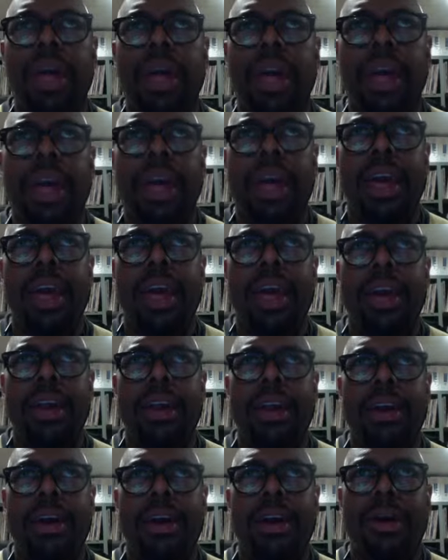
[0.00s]

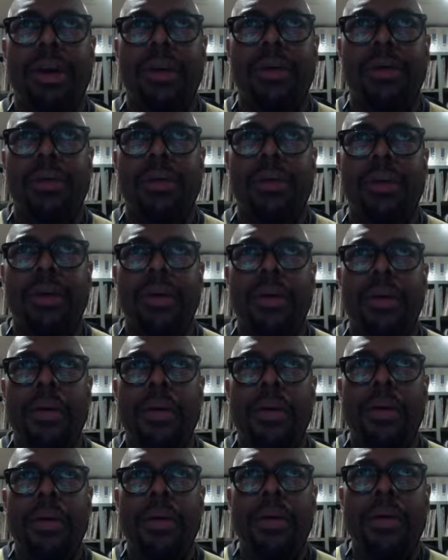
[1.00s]
and uh,
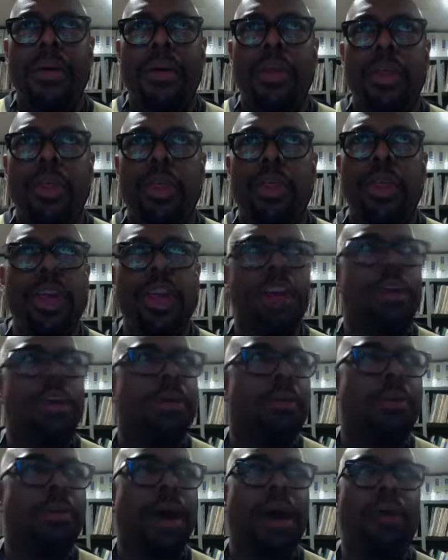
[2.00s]
thinking
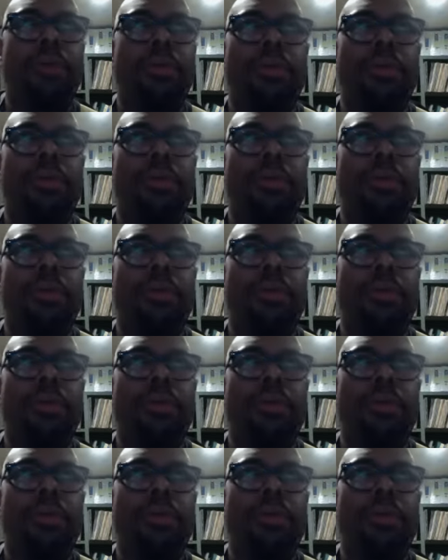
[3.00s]
about